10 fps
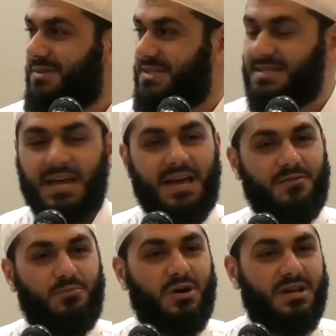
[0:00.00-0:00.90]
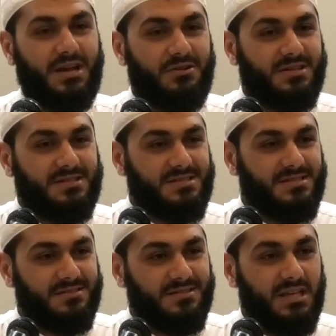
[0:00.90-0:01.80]
Isn't that out of pride and arrogance?
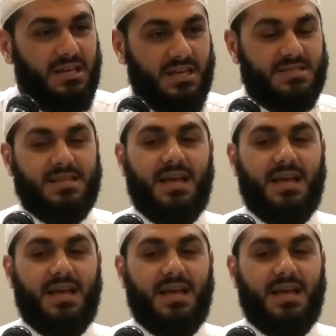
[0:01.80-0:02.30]
Isn't